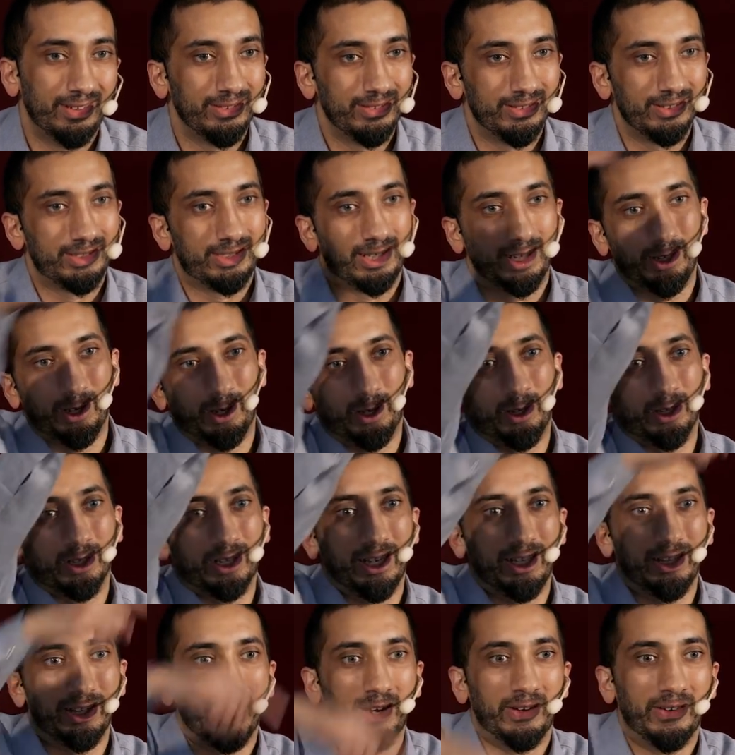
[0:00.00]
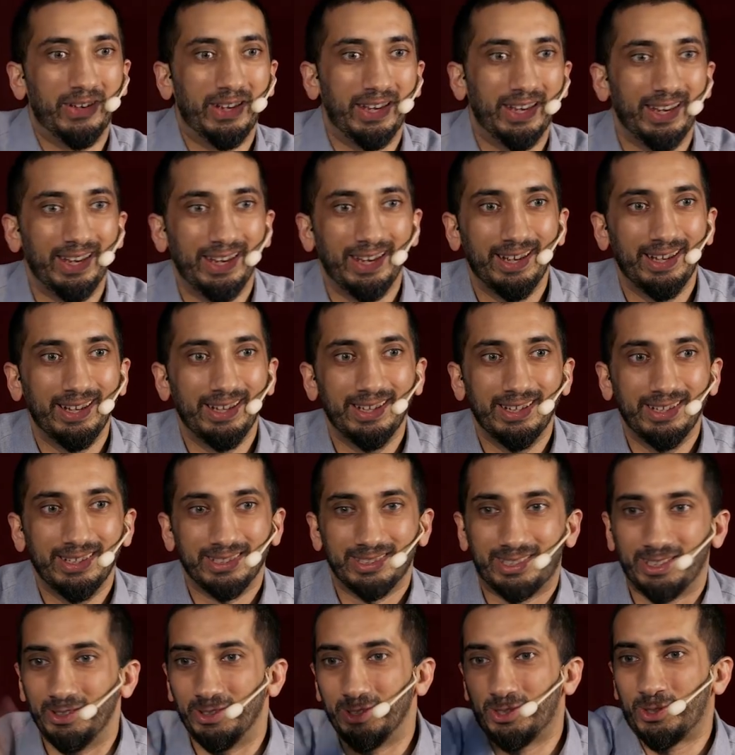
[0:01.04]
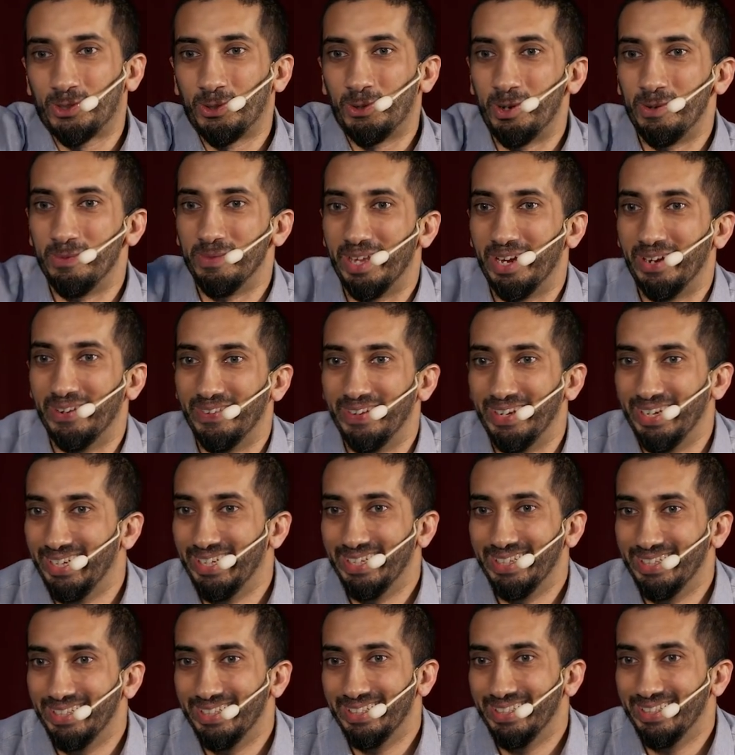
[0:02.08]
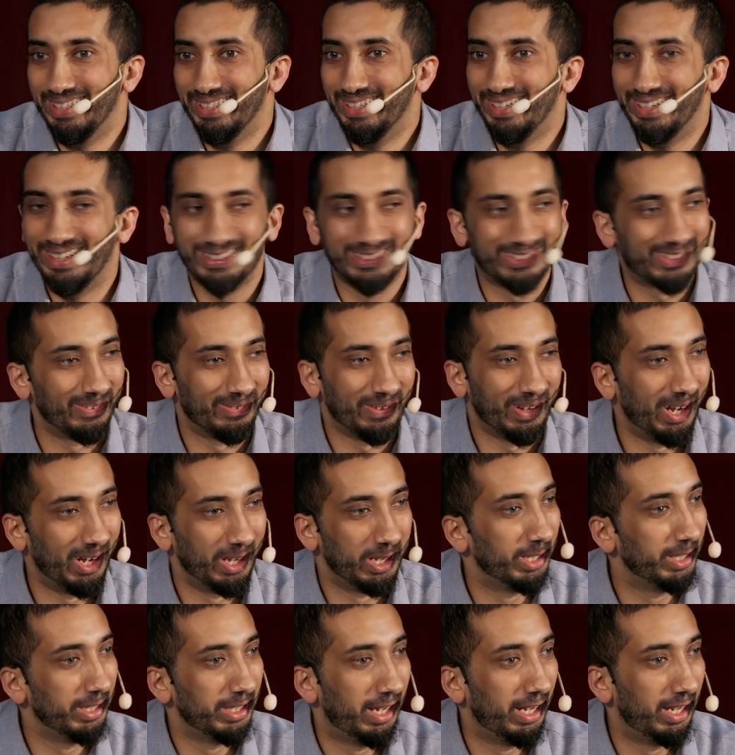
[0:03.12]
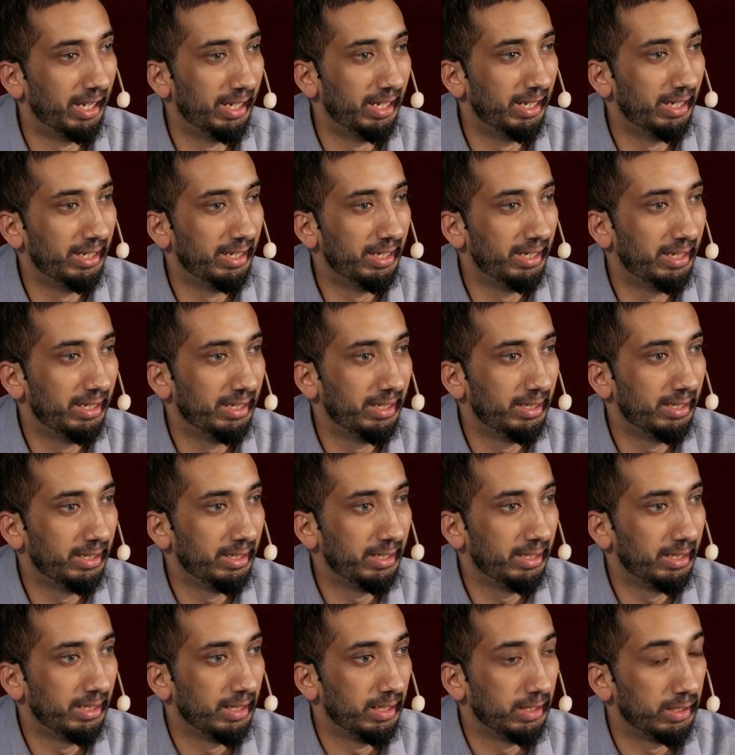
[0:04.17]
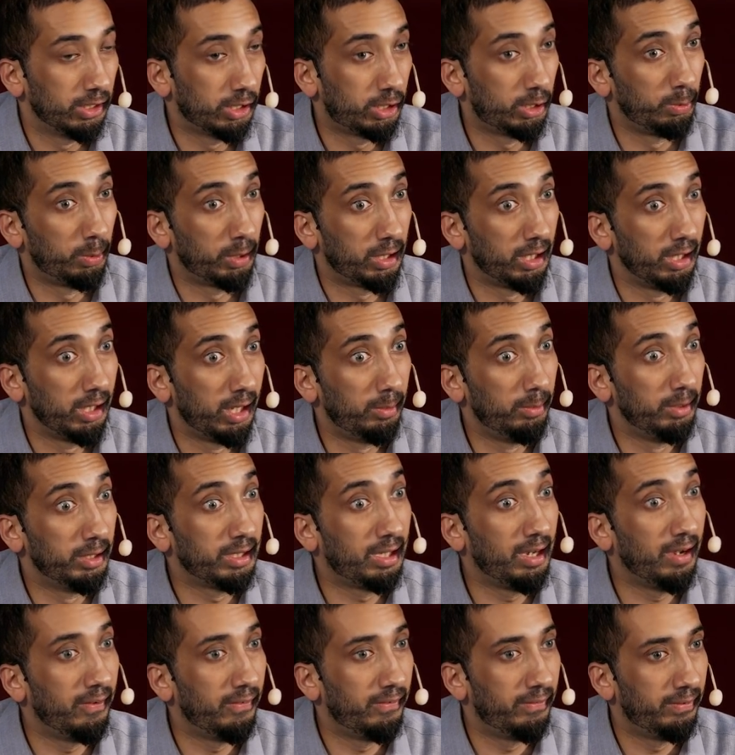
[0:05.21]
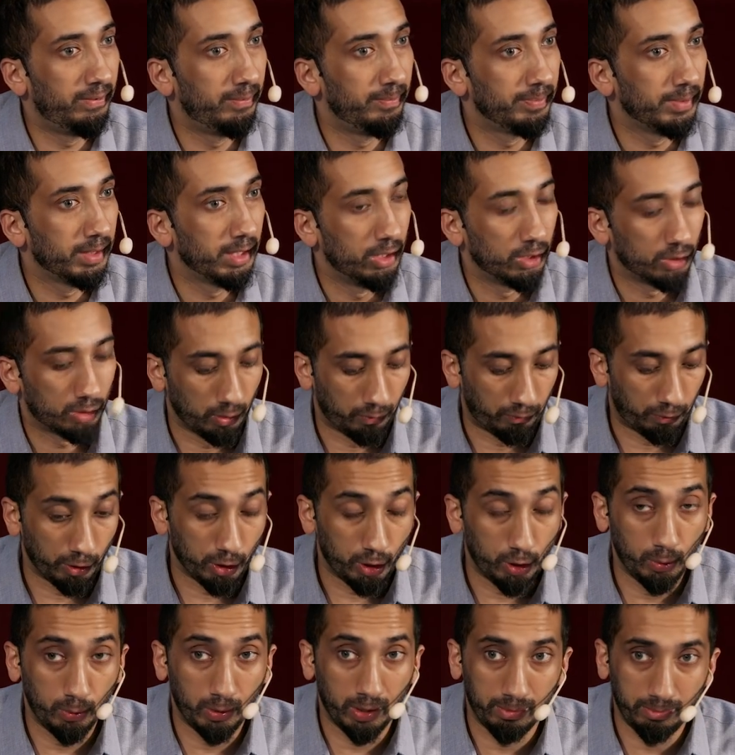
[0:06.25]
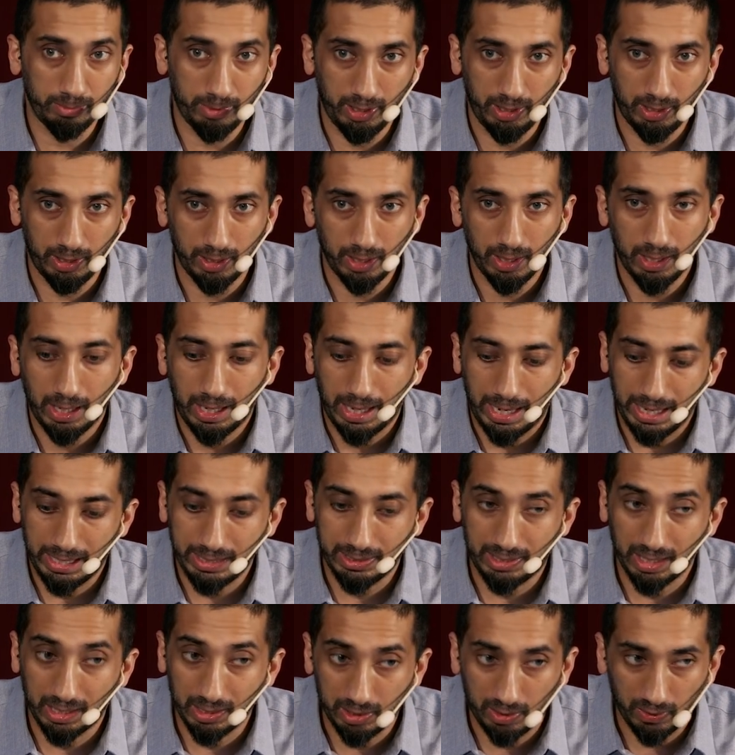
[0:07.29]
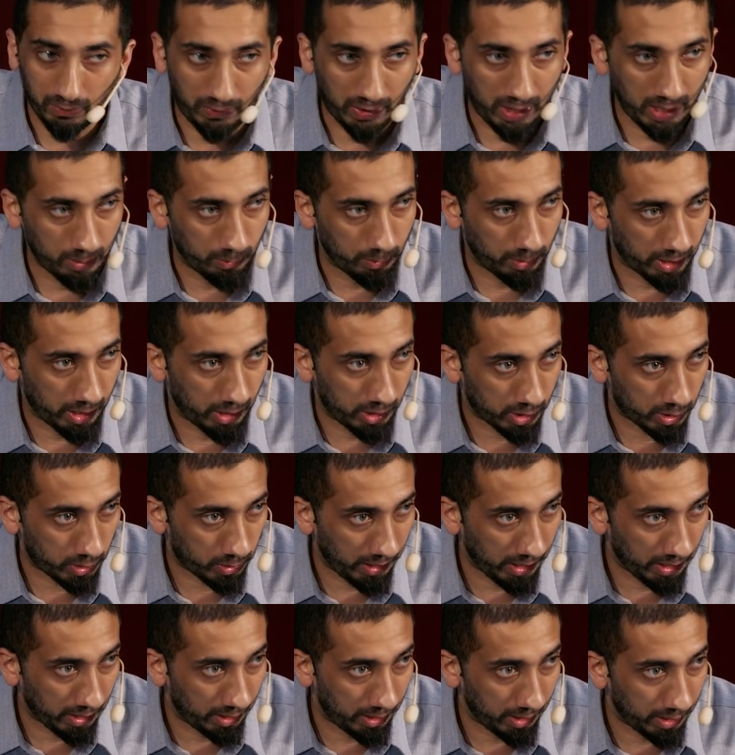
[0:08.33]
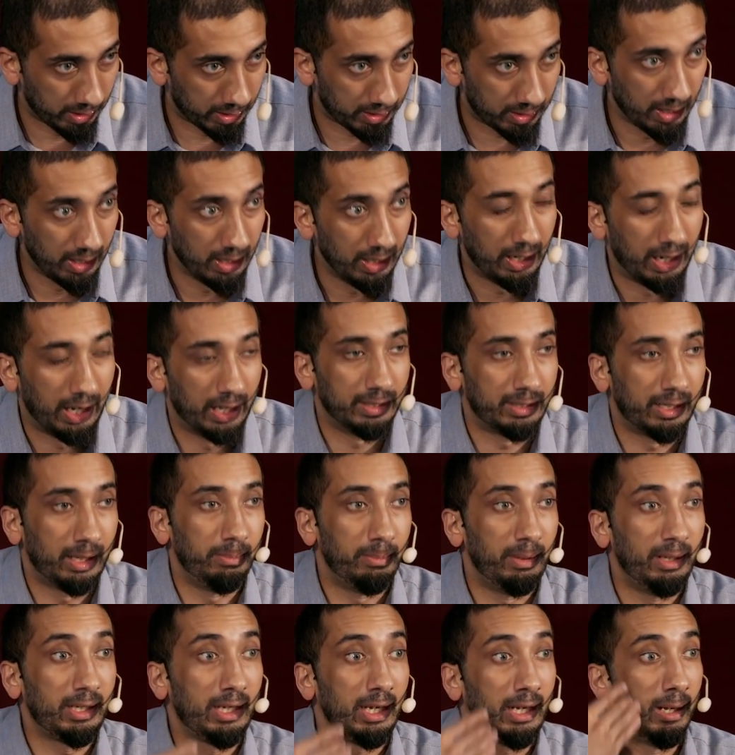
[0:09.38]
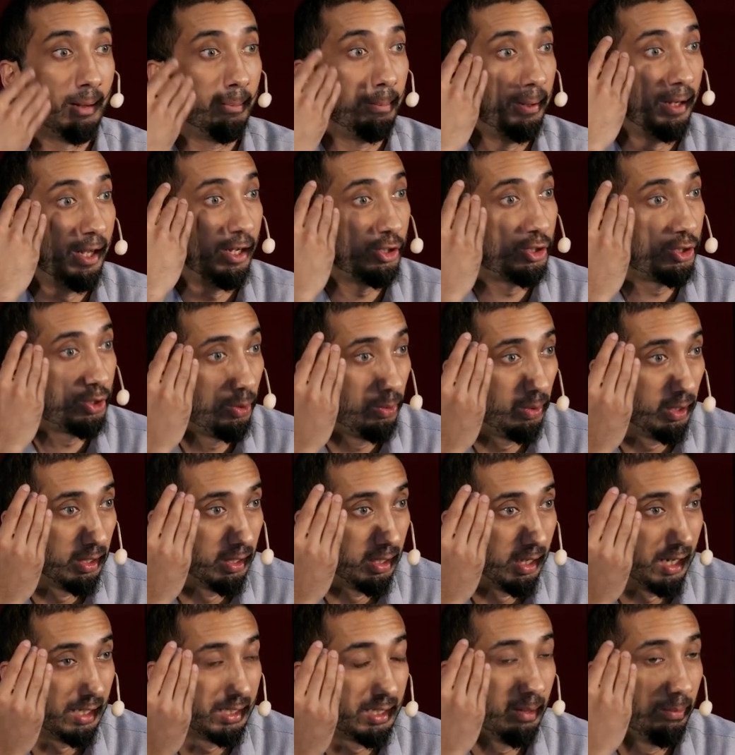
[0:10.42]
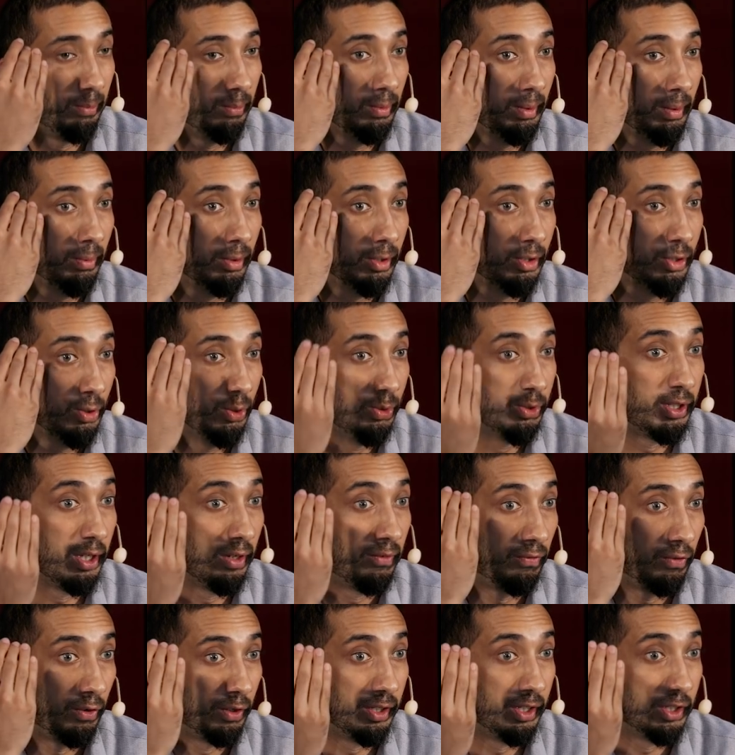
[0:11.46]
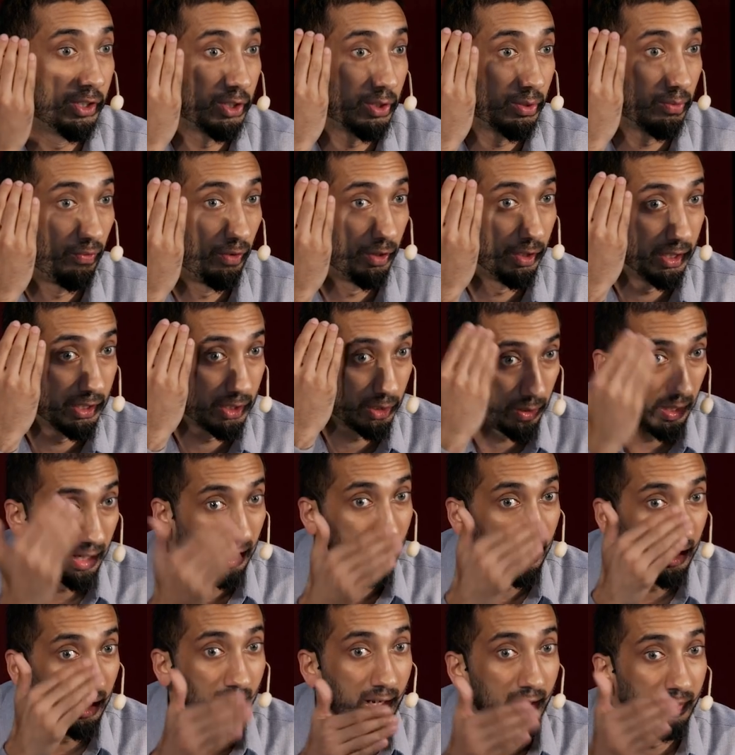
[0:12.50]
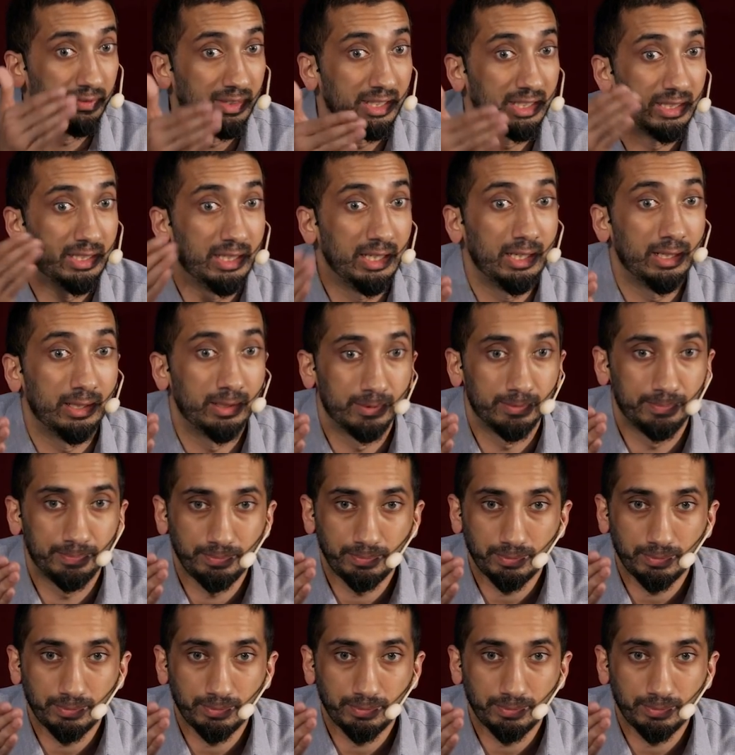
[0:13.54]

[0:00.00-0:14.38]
Just send a hurricane that way. Send a storm that way. SubhanAllah. This is what Allah will give. So for you and me, identifying what our strength is and then making a pledge to Allah that we will use it for the strengthening of this deen,